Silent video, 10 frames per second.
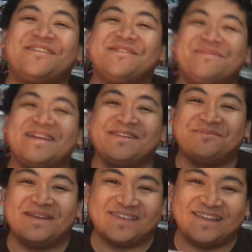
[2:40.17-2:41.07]
Thank you
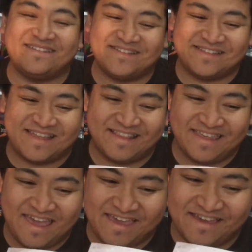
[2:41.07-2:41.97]
very much, my Santa
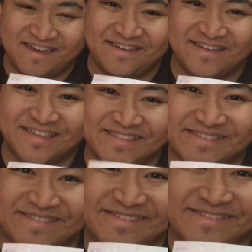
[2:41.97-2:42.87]
in San Diego.